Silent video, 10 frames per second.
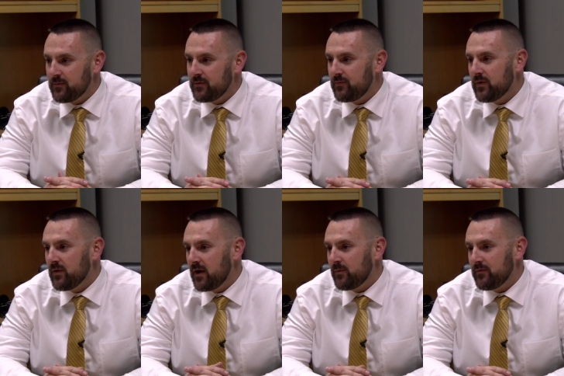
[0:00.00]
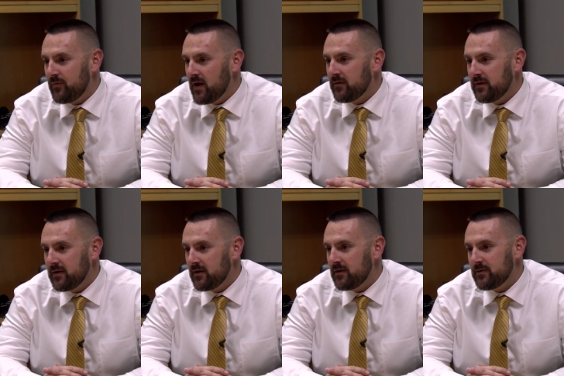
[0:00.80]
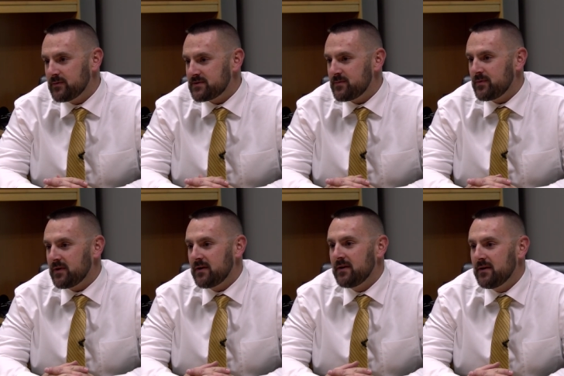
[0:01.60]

and we feel like we found it here at UNCP.